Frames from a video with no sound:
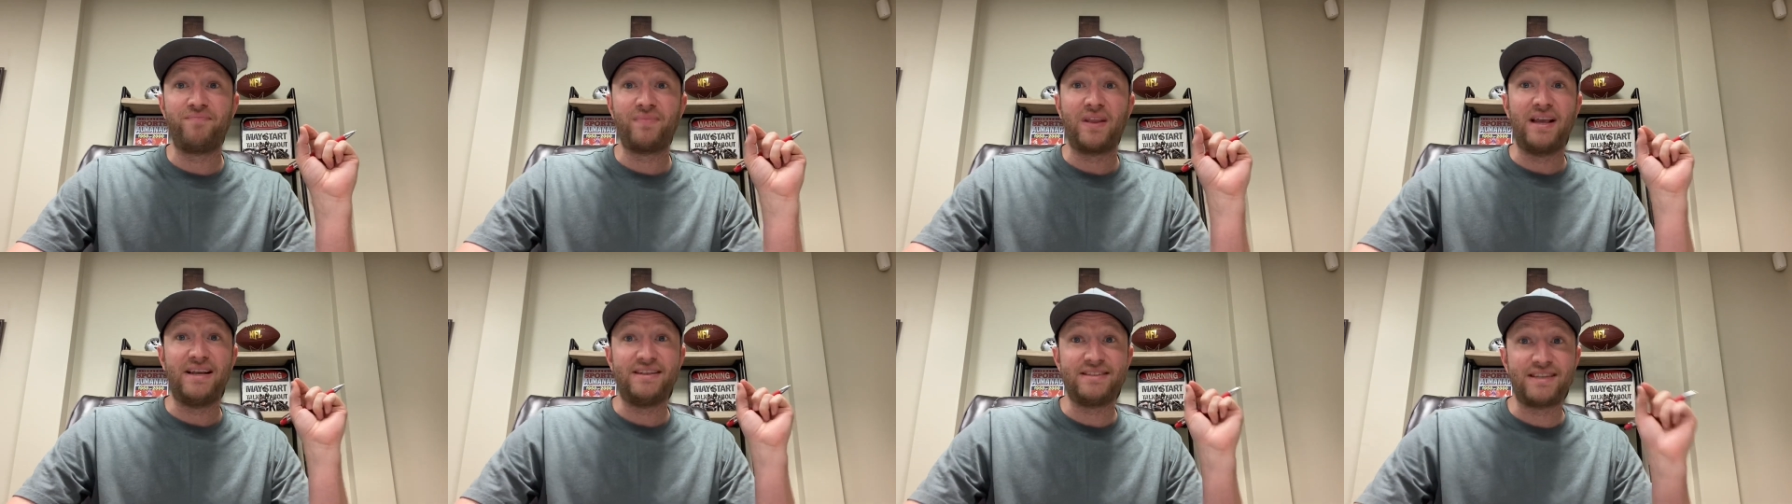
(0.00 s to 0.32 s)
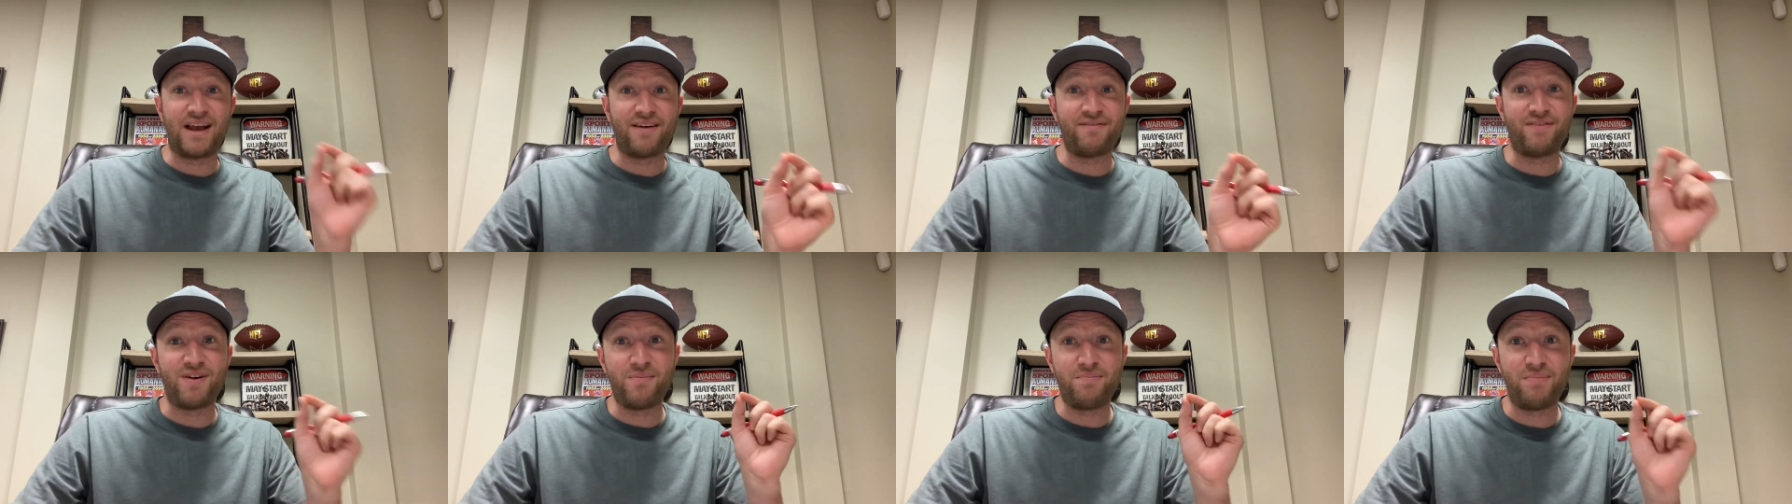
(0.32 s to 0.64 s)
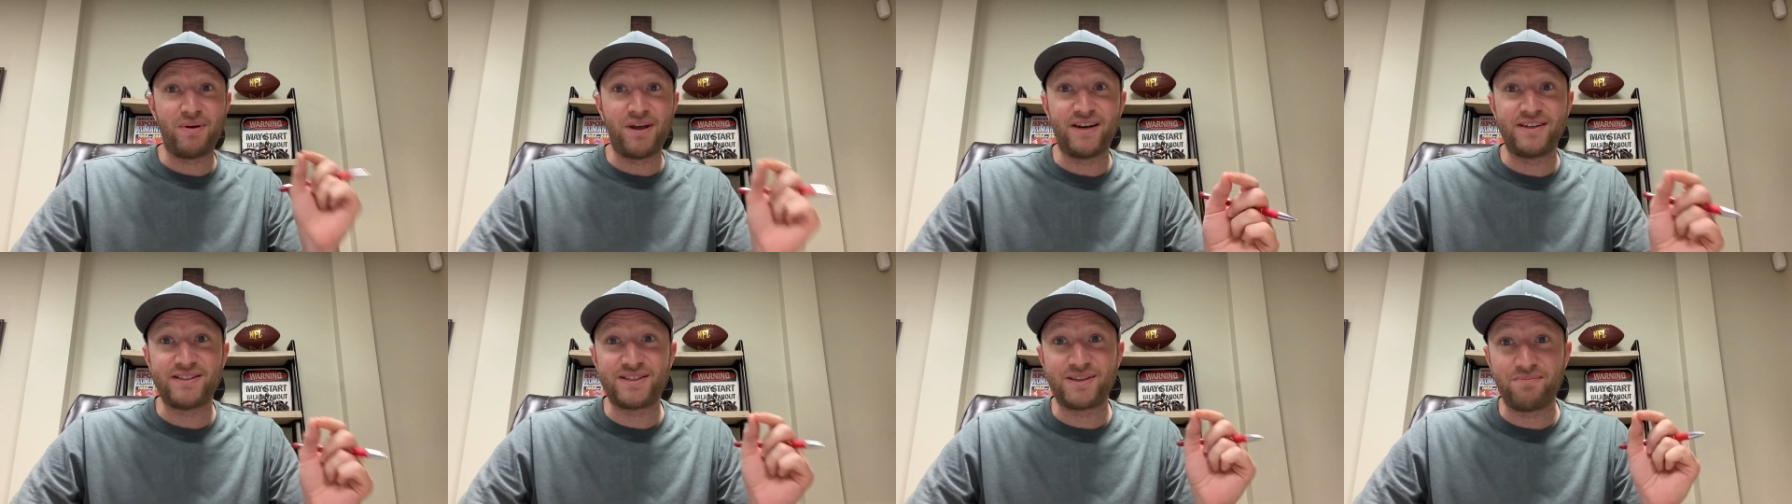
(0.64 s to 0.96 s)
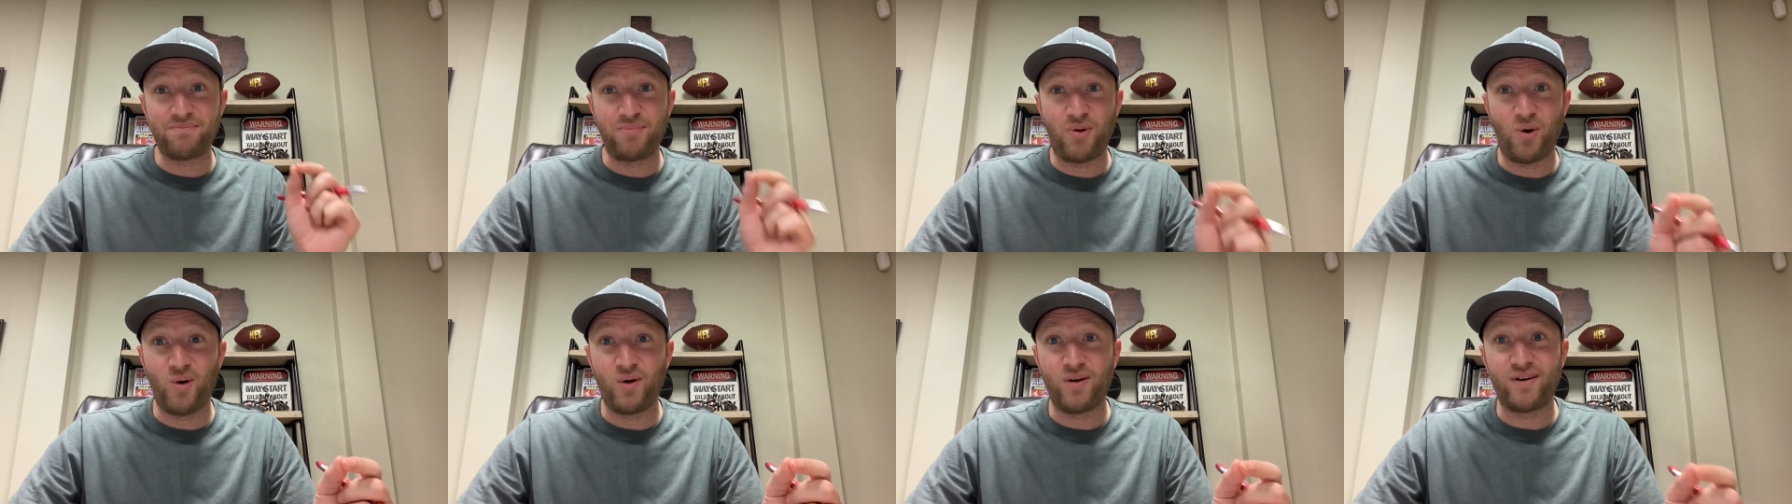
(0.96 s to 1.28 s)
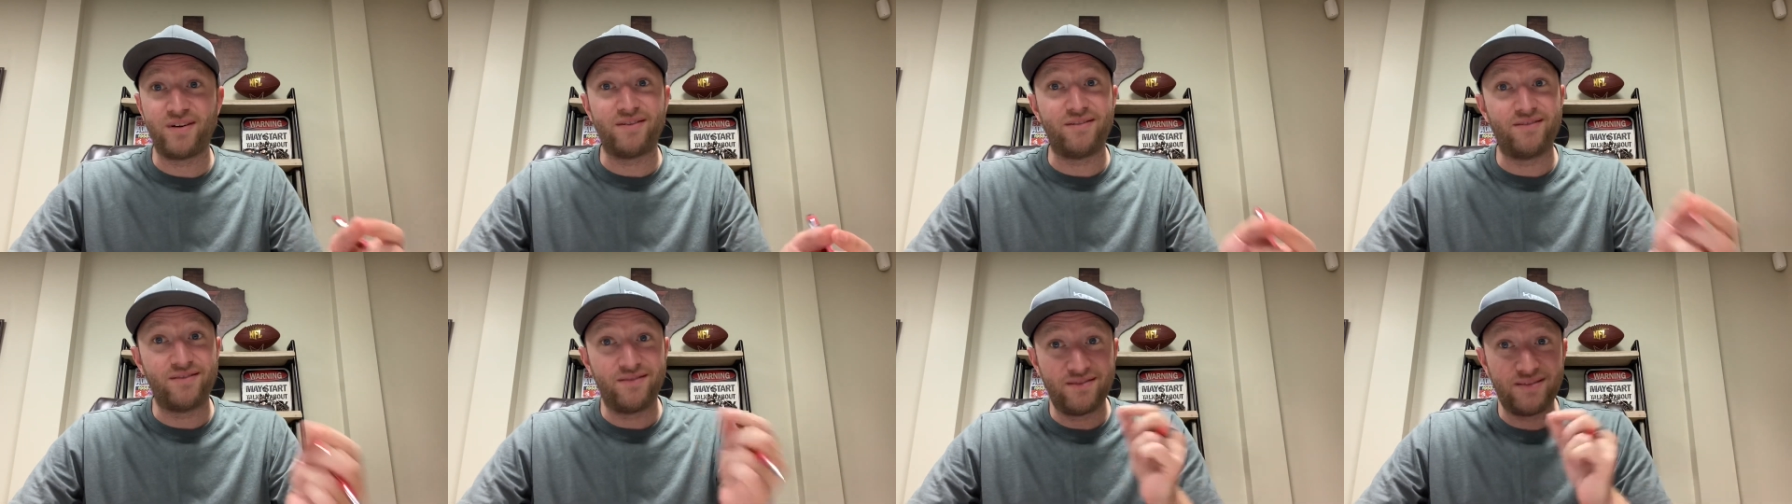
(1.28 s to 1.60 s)
is every bit as
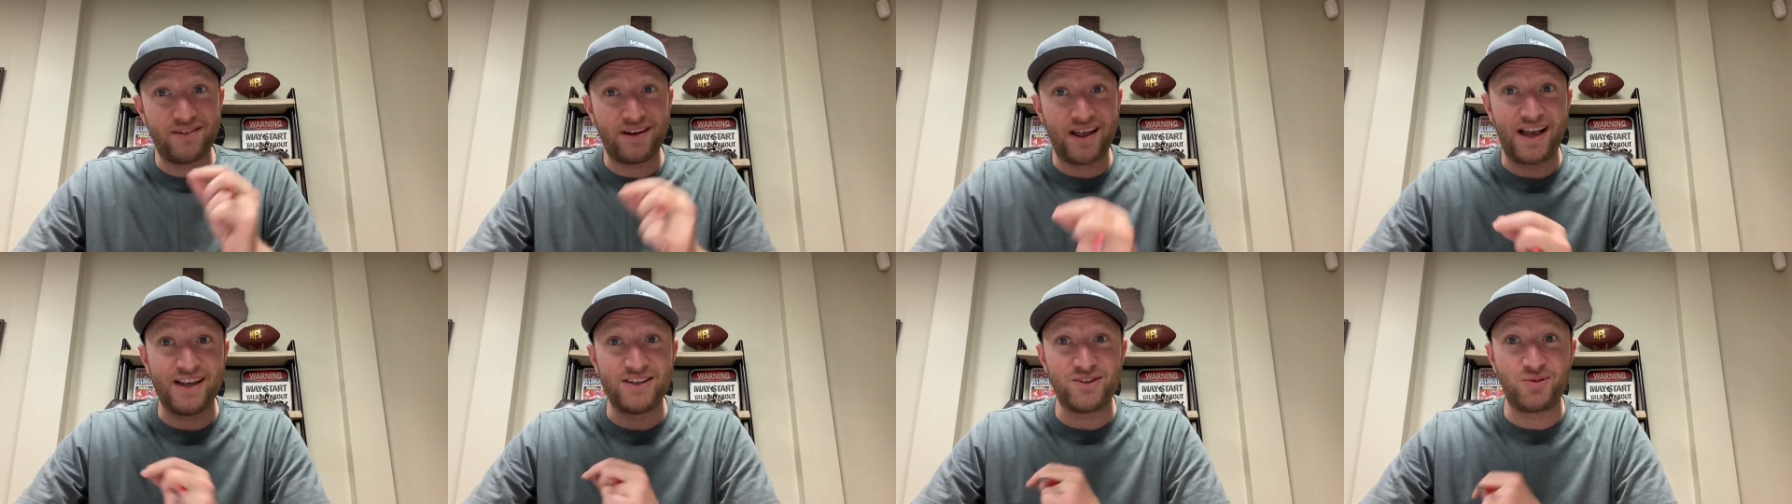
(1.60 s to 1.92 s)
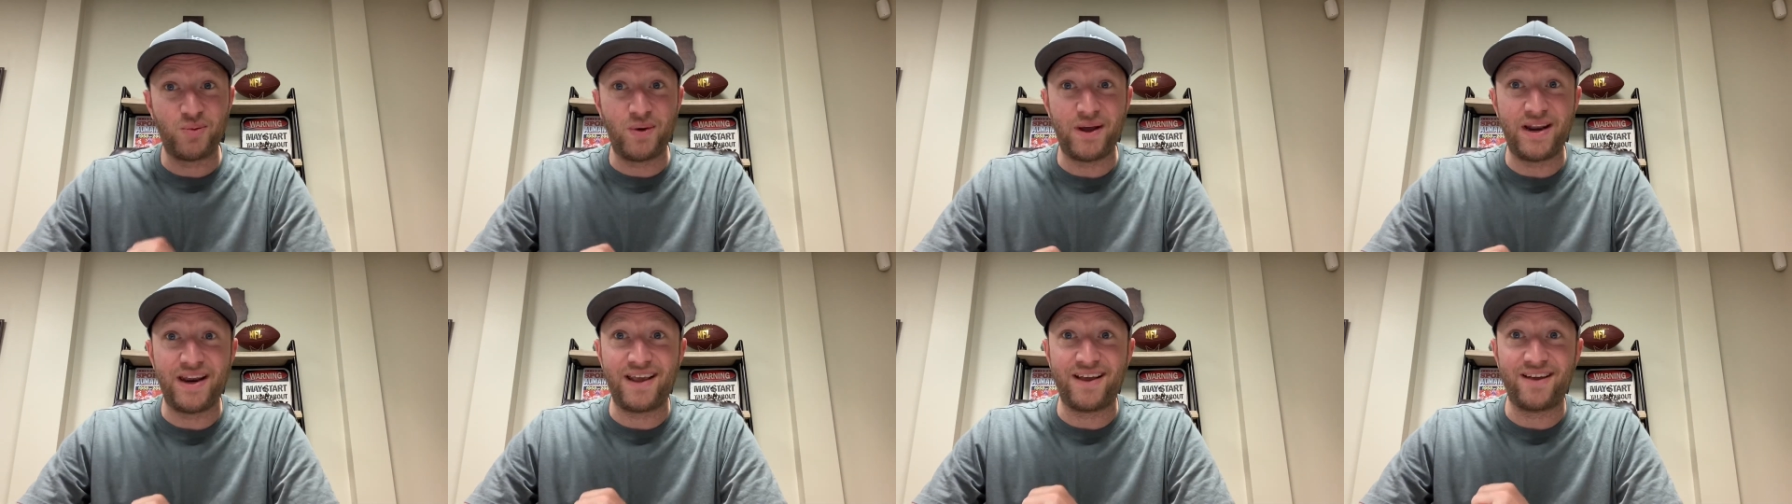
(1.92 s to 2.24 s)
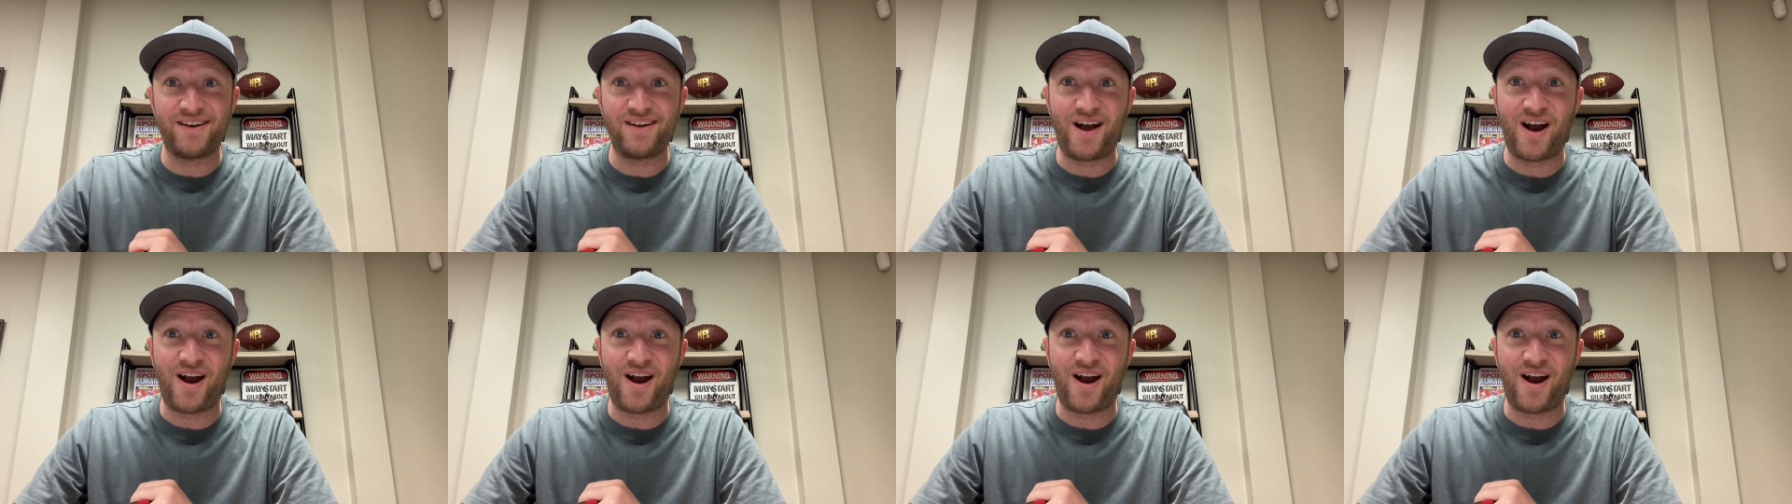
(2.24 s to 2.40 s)
important as winning.